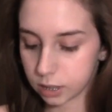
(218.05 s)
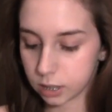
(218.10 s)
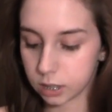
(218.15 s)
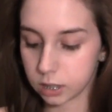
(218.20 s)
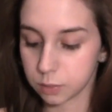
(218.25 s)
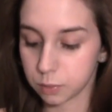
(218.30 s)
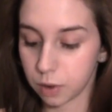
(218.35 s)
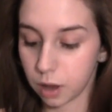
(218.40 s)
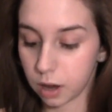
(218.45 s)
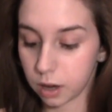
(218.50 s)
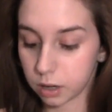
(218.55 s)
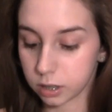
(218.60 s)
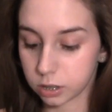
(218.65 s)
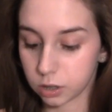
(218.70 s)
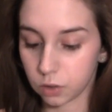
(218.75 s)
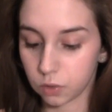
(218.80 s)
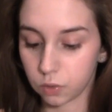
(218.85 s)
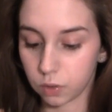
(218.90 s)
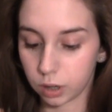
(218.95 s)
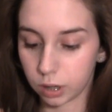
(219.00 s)
See, these
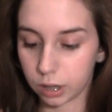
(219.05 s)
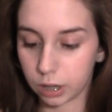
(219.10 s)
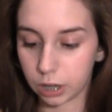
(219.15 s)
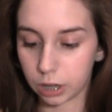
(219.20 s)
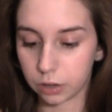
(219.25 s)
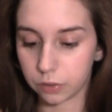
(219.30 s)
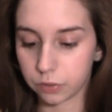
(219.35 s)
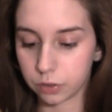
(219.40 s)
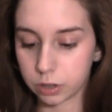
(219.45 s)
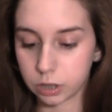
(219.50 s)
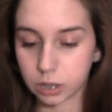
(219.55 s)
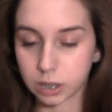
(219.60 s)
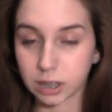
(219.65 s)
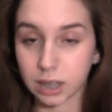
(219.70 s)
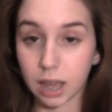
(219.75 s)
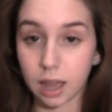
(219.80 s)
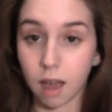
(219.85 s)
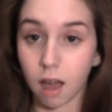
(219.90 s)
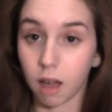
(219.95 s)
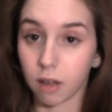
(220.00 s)
products are really good for
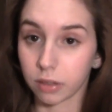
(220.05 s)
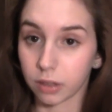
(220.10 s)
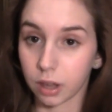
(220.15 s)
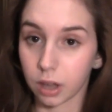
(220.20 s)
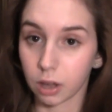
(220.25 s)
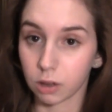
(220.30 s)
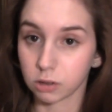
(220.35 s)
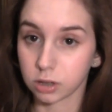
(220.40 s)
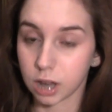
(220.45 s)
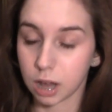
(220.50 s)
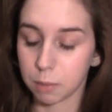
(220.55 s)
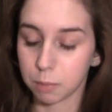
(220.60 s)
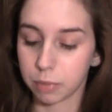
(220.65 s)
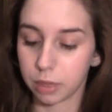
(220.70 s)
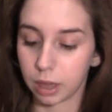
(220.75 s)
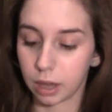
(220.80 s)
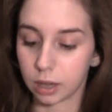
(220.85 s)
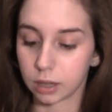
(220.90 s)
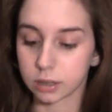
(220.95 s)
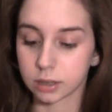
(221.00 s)
just like on-the-go type
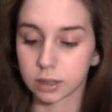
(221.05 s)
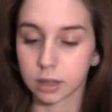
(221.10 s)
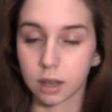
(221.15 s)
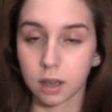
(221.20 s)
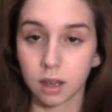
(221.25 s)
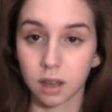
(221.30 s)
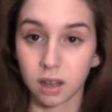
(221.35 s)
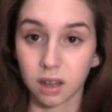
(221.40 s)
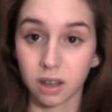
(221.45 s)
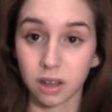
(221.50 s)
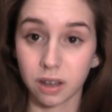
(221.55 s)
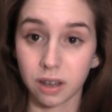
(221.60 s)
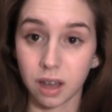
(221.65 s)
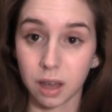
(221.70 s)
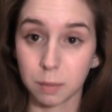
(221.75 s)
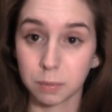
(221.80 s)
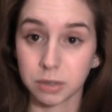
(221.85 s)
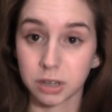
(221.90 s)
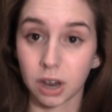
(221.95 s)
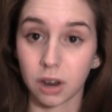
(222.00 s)
things.
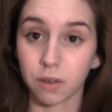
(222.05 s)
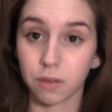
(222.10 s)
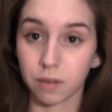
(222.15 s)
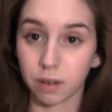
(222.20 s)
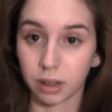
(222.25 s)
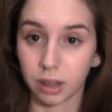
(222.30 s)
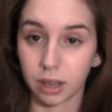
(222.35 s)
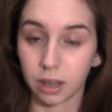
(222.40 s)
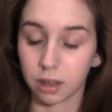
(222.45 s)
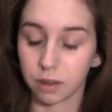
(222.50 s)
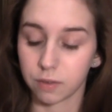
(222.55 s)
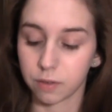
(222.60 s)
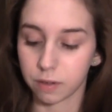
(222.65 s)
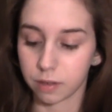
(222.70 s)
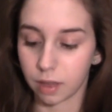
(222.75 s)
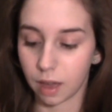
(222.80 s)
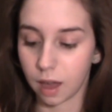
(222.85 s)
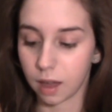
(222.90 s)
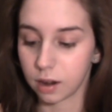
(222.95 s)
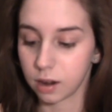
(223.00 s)
Hookups are really good
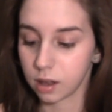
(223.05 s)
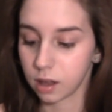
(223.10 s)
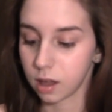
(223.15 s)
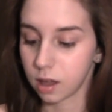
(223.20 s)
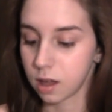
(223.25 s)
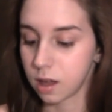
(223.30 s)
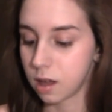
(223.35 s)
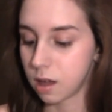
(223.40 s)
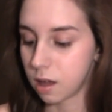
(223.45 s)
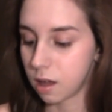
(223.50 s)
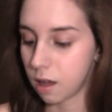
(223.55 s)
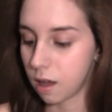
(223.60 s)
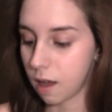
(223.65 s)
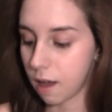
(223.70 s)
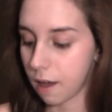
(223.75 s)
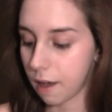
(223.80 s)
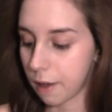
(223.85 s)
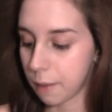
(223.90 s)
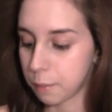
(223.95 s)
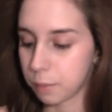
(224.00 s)
for that.
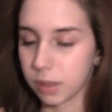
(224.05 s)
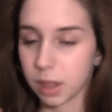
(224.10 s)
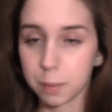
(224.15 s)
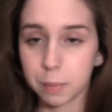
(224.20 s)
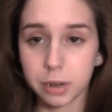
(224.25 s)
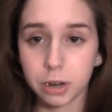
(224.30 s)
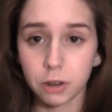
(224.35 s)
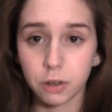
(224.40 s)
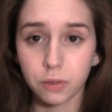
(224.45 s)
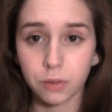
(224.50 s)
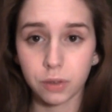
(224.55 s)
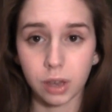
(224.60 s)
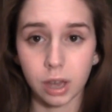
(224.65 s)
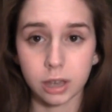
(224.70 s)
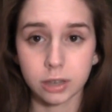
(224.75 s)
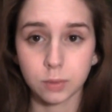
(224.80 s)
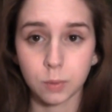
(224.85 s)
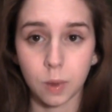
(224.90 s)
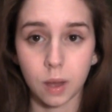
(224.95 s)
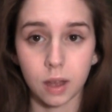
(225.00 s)
Let me know if you
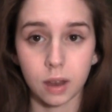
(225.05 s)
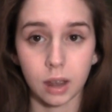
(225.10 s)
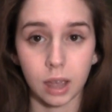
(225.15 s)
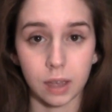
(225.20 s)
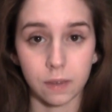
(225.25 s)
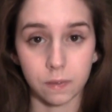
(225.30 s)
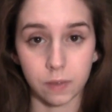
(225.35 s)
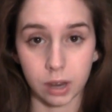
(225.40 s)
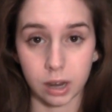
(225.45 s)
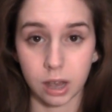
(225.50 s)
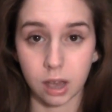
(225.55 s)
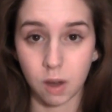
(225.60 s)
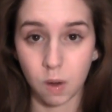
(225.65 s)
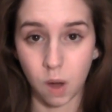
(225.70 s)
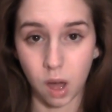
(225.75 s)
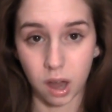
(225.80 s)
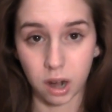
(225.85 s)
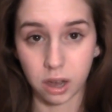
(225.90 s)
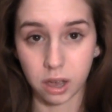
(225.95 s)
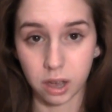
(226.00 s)
guys want a video
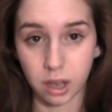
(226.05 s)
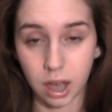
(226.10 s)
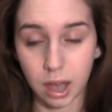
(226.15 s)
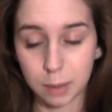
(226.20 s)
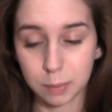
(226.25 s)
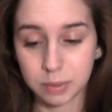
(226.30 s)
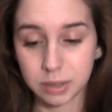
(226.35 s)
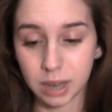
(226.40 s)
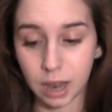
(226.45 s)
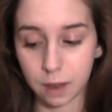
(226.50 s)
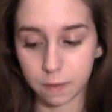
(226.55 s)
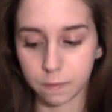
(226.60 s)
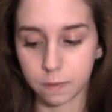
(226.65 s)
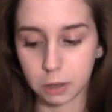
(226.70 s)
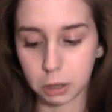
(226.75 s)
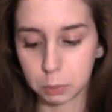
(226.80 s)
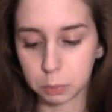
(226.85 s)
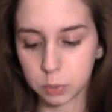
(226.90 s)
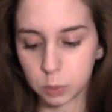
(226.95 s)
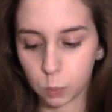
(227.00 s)
on hookups. I
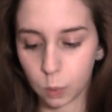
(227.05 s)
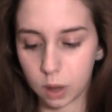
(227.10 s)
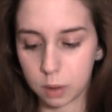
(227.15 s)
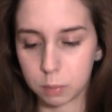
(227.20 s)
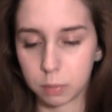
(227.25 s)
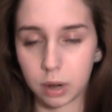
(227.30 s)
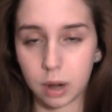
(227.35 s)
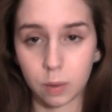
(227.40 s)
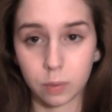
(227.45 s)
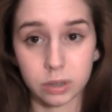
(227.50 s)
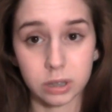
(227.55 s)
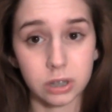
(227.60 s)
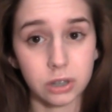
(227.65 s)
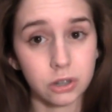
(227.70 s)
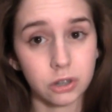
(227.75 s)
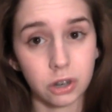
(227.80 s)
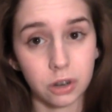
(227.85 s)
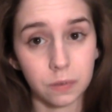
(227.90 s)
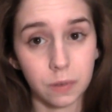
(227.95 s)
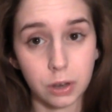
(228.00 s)
filmed one, but I
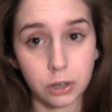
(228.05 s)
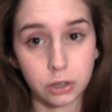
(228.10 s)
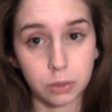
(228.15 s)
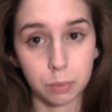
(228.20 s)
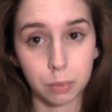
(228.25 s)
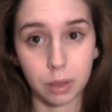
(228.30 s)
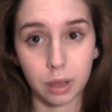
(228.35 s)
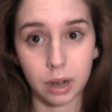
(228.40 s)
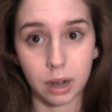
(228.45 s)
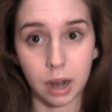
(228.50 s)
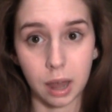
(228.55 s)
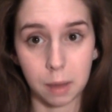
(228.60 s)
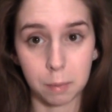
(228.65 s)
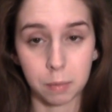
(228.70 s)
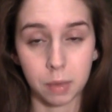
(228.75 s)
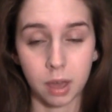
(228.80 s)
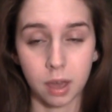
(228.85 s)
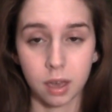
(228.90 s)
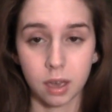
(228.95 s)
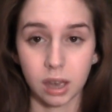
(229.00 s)
wasn't sure if I should put it
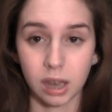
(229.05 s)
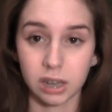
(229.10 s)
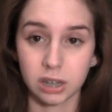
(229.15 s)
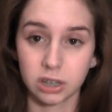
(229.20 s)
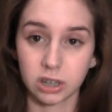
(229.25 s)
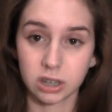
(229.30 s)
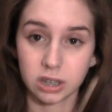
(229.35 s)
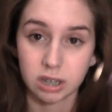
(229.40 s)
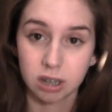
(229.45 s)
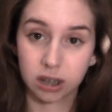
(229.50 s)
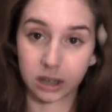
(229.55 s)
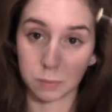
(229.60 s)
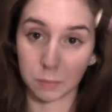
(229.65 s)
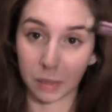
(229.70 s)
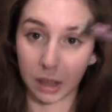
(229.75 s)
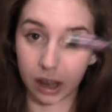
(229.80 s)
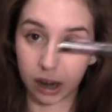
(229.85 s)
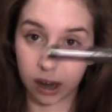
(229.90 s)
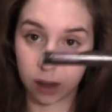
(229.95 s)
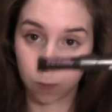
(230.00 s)
up. It's just
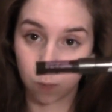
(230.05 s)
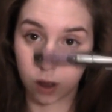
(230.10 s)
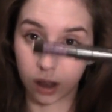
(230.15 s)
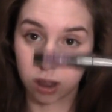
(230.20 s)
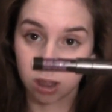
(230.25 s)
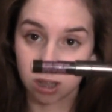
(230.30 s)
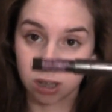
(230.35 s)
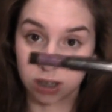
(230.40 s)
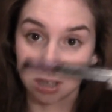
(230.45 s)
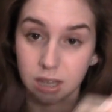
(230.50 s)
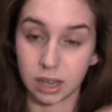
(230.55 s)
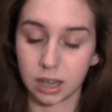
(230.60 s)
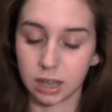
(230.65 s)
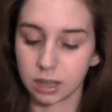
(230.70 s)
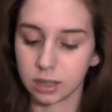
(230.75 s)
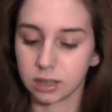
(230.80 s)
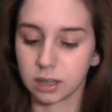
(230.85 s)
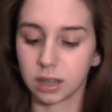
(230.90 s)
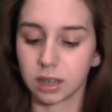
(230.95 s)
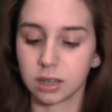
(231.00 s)
explaining what this
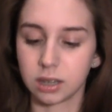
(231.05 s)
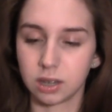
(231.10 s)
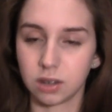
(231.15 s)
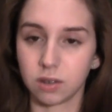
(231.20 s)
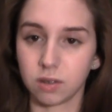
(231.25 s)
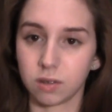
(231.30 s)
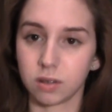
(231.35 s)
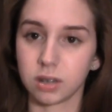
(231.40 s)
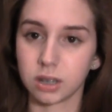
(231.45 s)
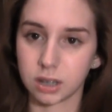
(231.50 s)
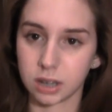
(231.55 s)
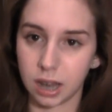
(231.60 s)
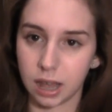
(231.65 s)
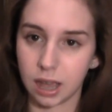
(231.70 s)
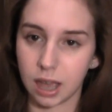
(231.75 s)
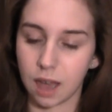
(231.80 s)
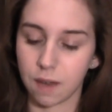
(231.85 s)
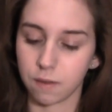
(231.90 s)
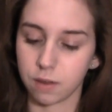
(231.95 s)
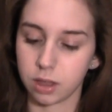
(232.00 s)
is because you
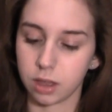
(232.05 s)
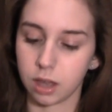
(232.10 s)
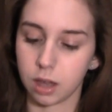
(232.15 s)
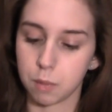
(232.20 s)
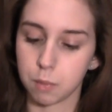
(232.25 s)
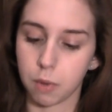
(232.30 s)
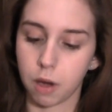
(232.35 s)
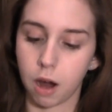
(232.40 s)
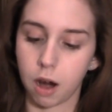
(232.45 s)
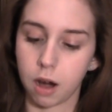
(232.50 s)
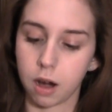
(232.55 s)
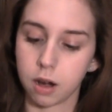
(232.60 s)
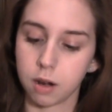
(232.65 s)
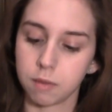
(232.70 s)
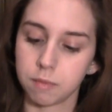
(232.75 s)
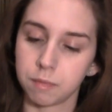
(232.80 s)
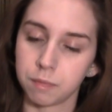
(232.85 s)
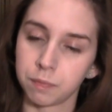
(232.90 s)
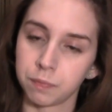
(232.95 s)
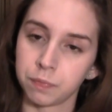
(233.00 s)
take everything
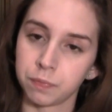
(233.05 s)
apart